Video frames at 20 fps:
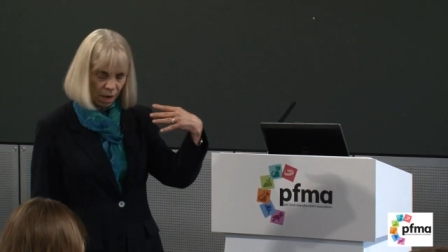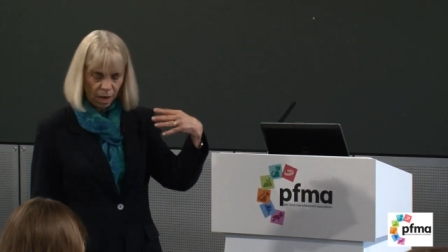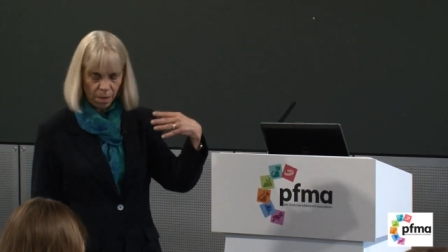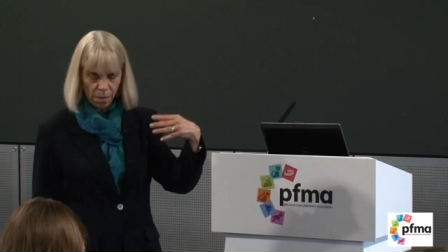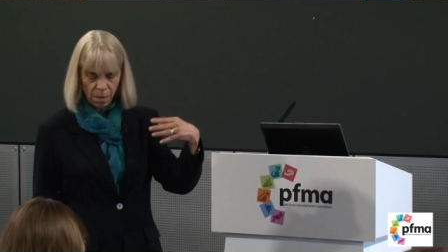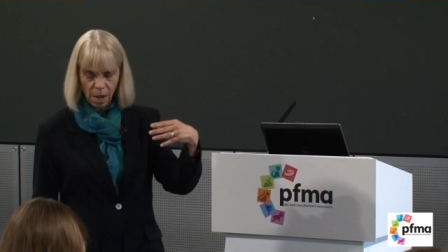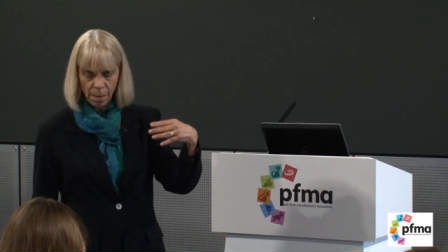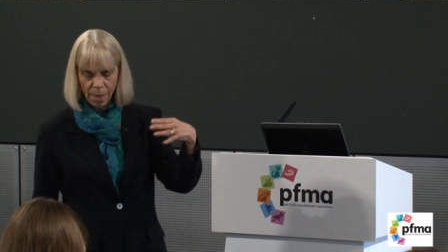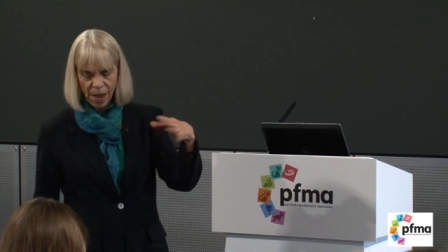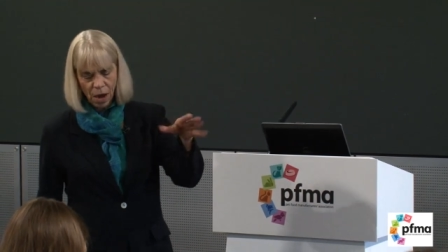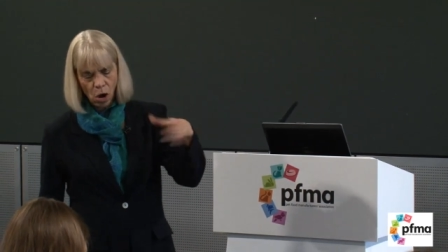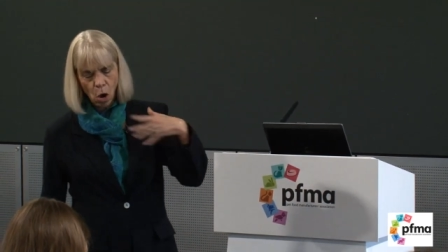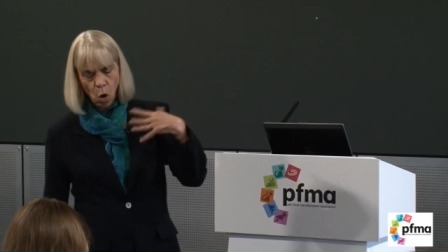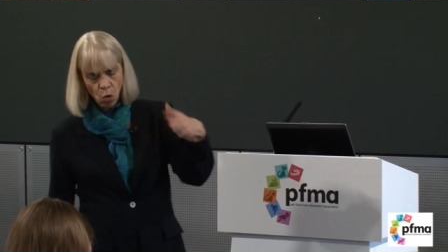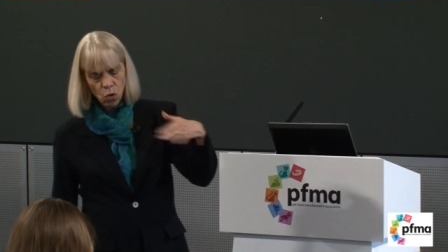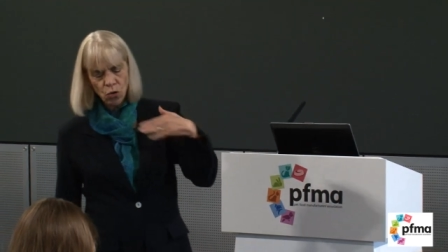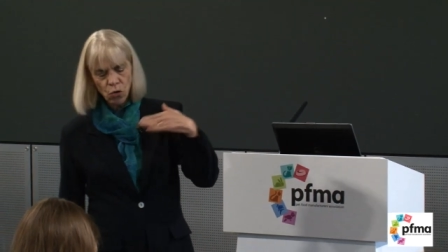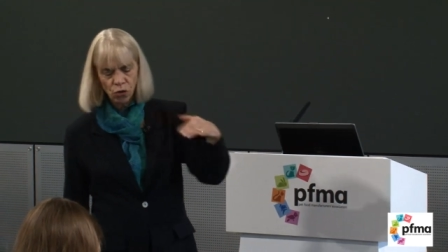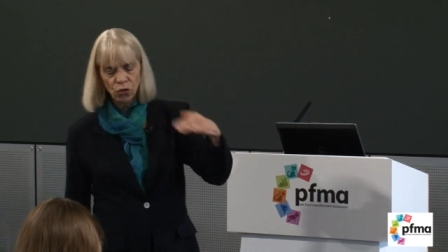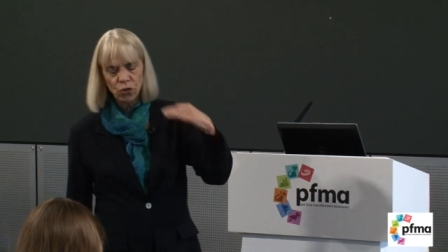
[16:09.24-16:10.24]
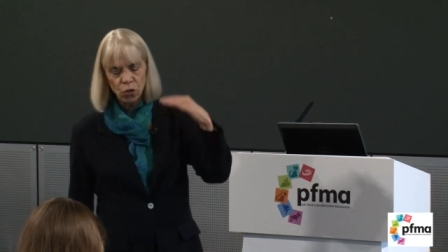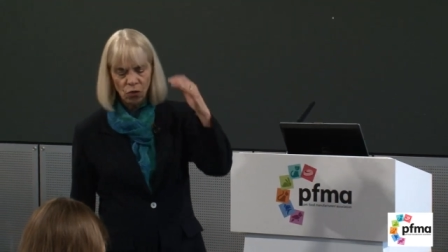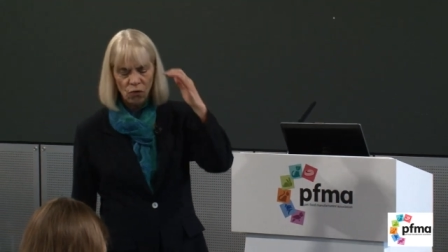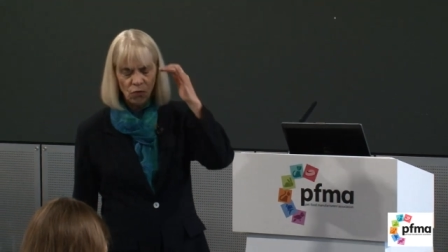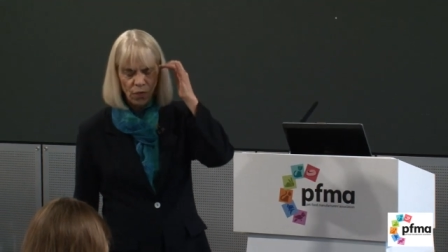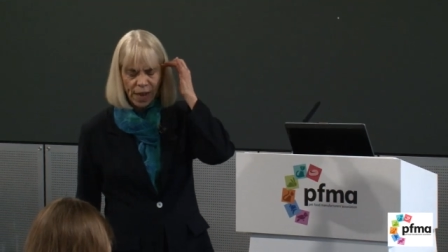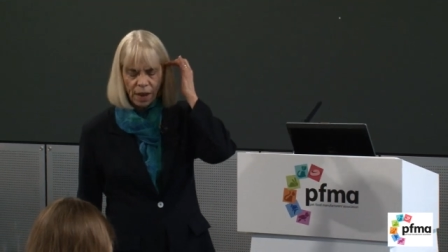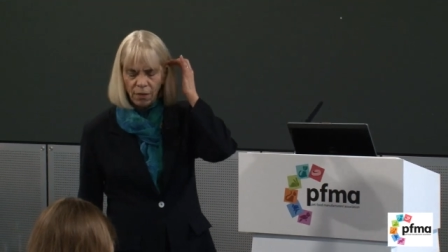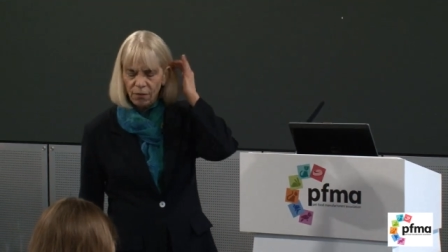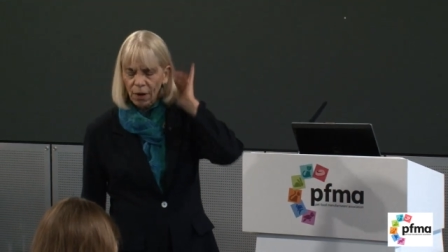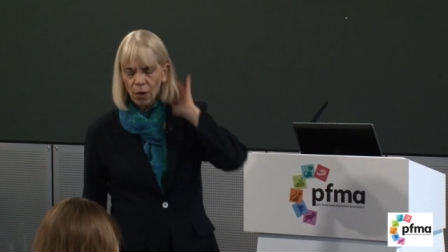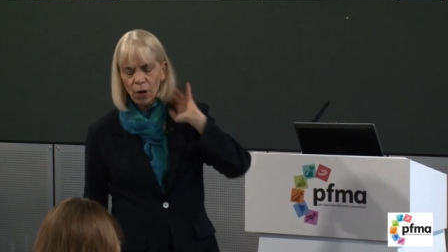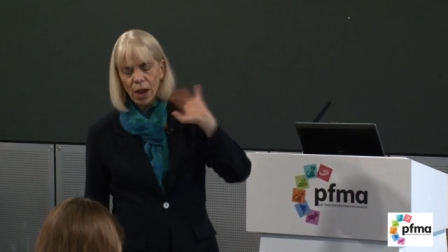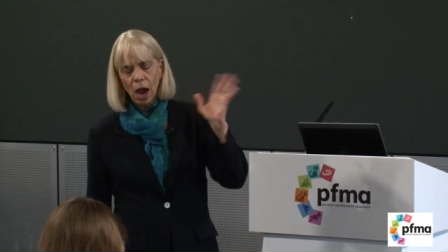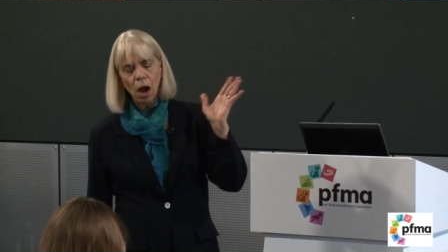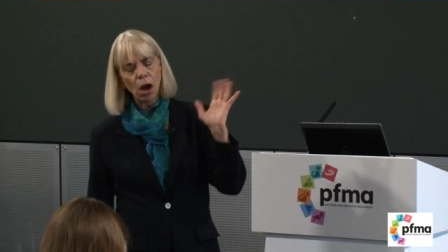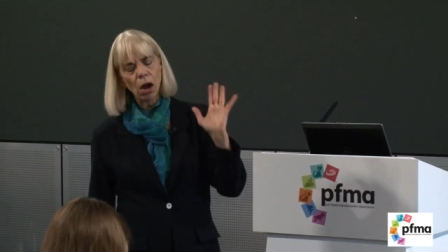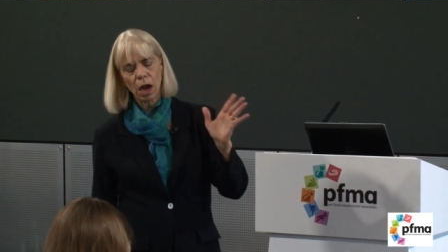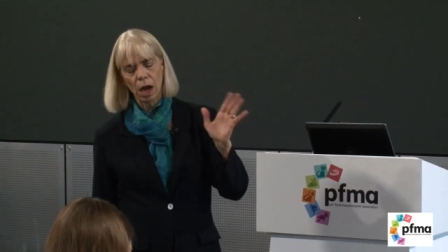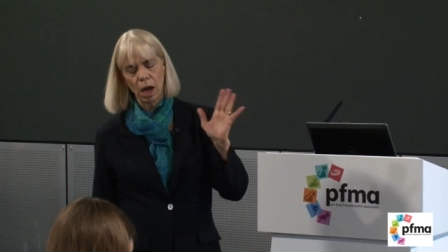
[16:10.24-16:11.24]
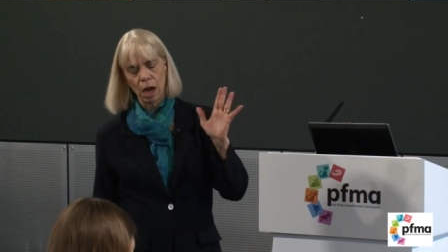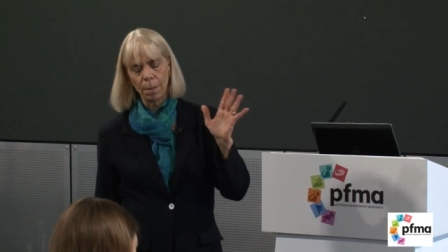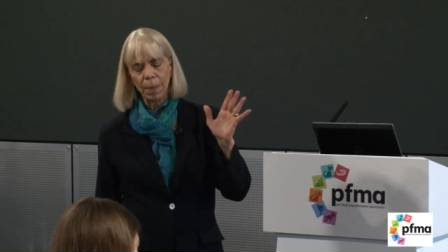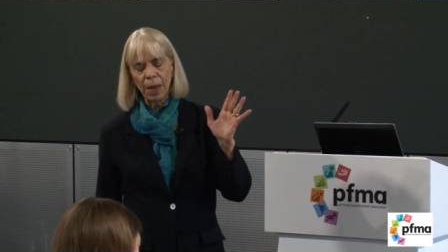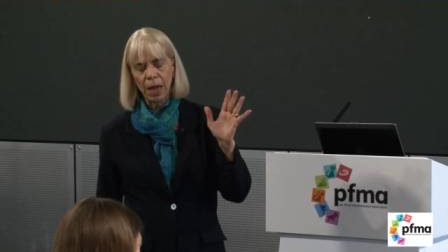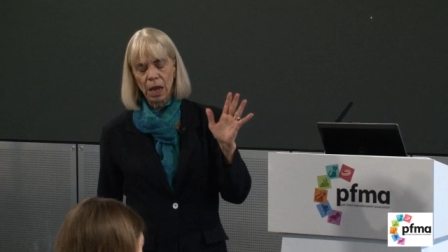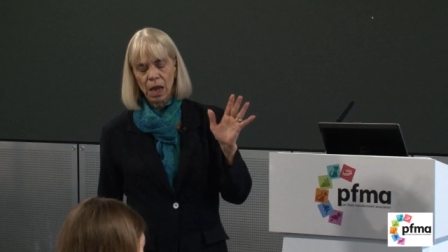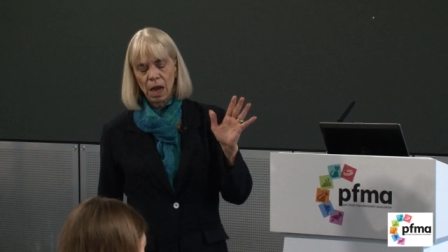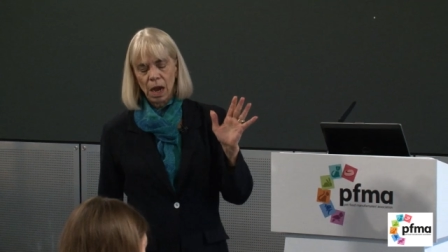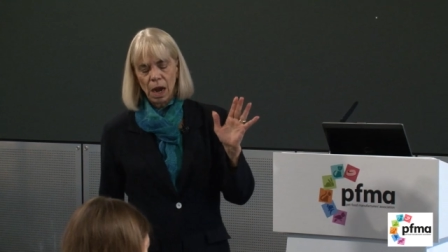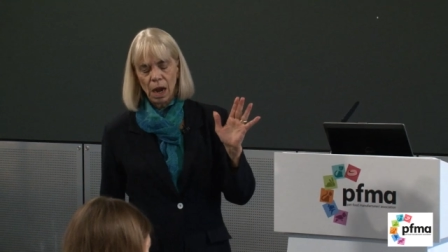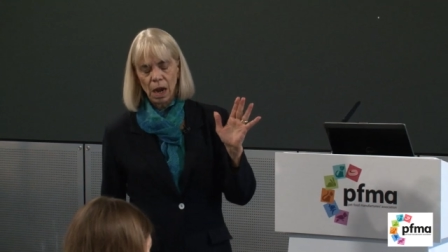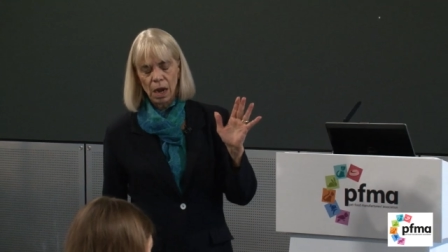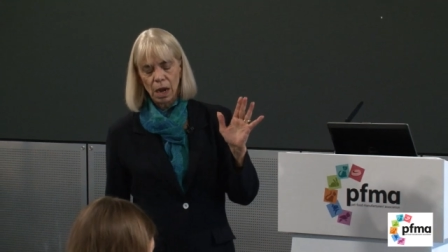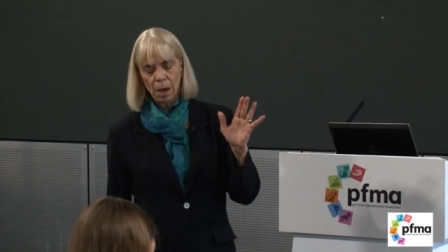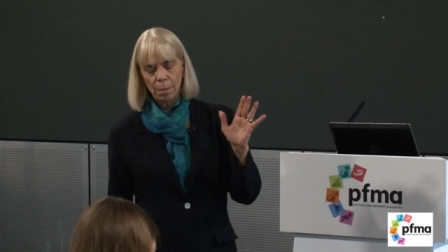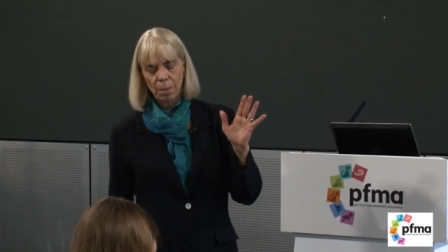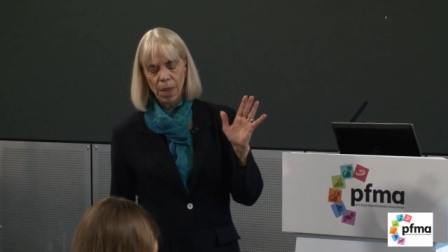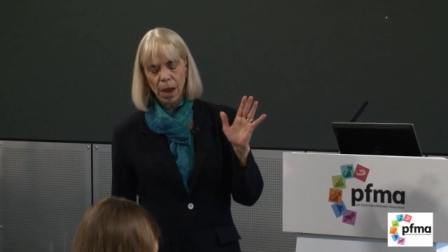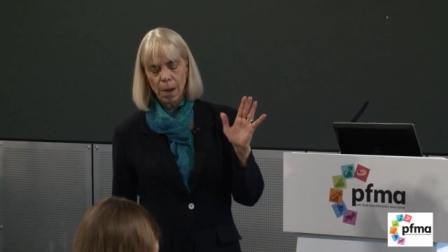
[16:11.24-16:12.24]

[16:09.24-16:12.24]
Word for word: um, about owners who get very hung up um,